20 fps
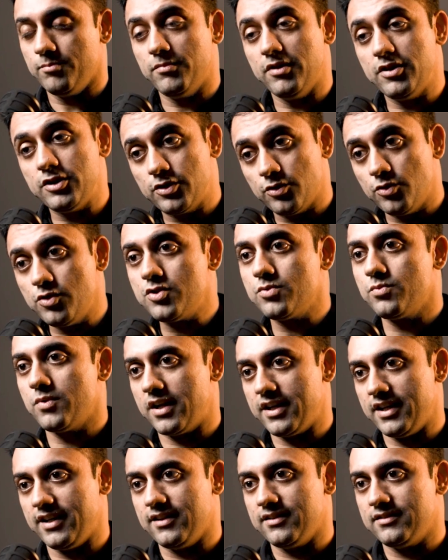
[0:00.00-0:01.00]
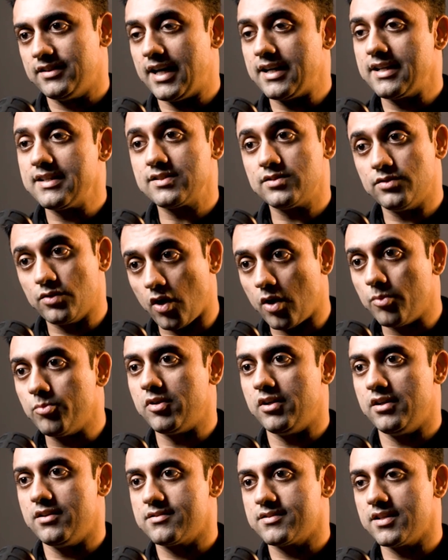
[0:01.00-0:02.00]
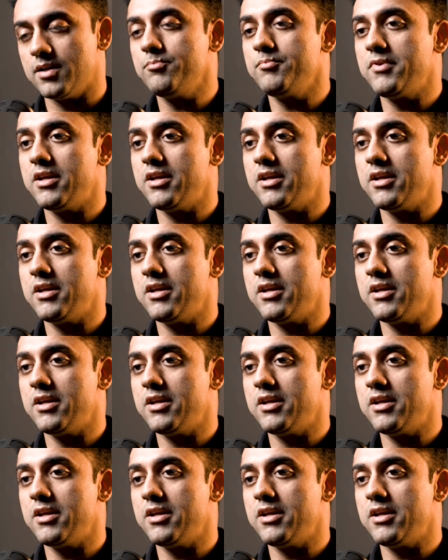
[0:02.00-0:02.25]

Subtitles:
But don't worry, that is normal. Some